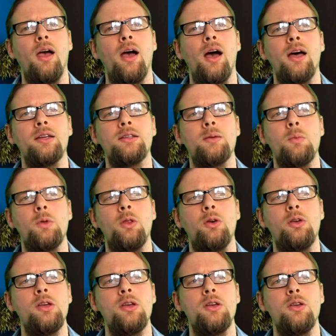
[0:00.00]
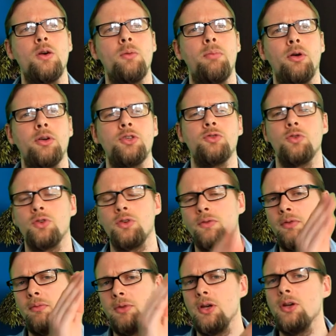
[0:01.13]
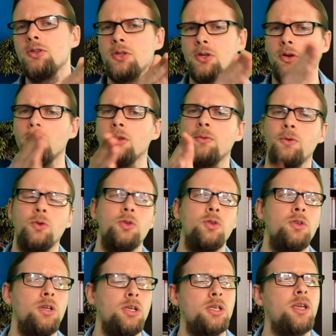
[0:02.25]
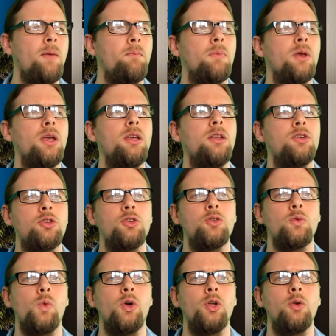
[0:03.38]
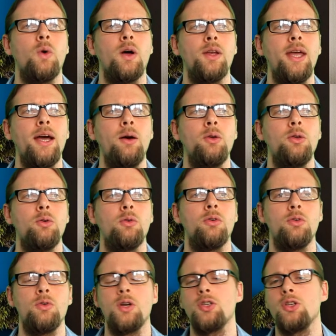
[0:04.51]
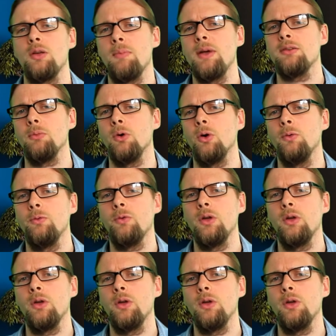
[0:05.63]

I said, well, looking at your body structure from years ago and the photo that you sent me to what you are now, you're actually a mesomorph.